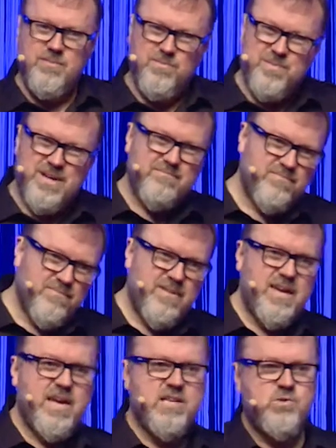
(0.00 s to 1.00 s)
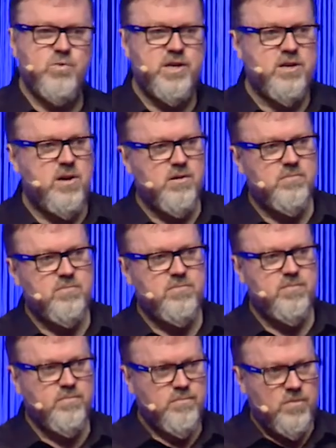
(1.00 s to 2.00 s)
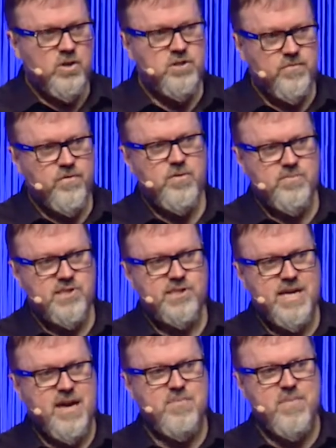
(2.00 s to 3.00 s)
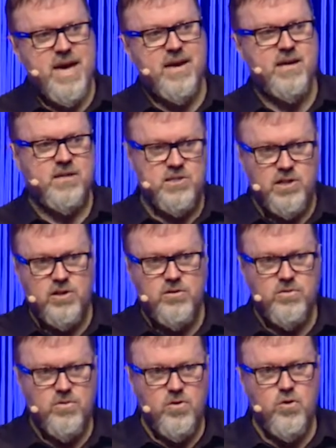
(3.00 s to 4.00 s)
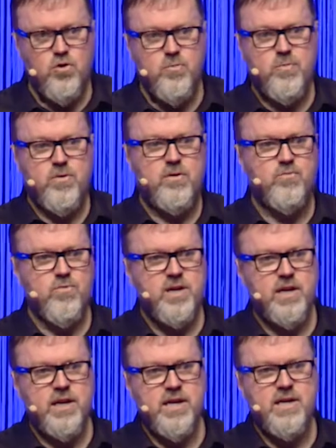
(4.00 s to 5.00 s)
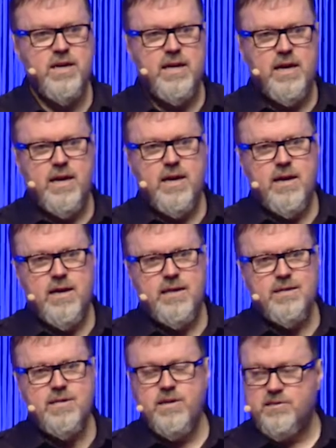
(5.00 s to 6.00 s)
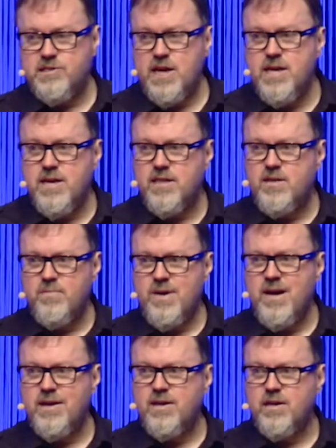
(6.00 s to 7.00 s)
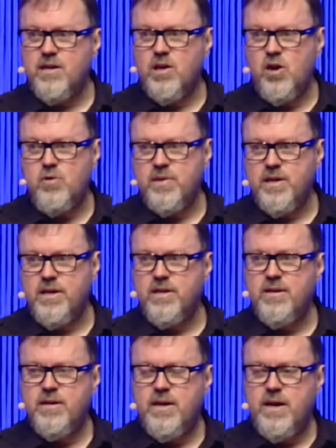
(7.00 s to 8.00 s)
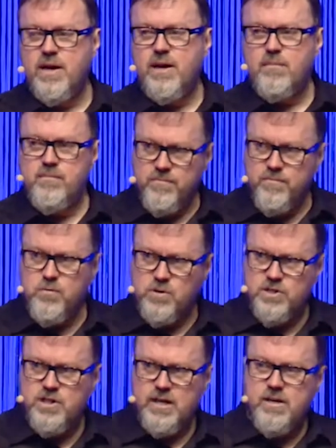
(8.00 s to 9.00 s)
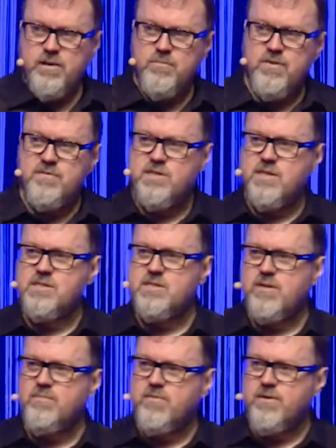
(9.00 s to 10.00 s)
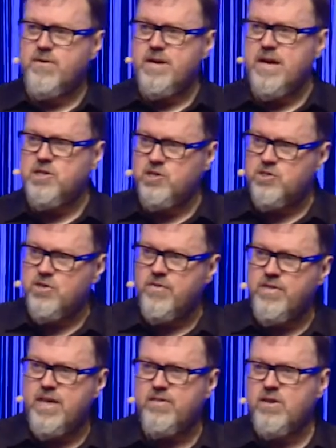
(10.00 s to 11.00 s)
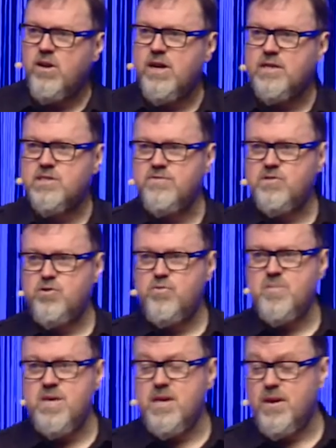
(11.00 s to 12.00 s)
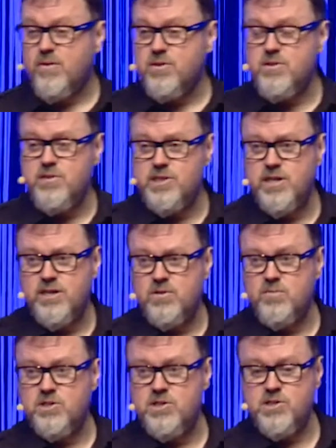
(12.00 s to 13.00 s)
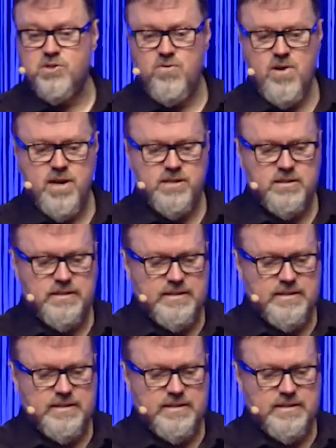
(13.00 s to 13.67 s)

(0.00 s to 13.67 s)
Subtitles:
But as we know, most firms sat back until Uber had really taken the market globally. Fortunately, we've seen some variations on that, the likes of Zoomie here in New Zealand, which is great.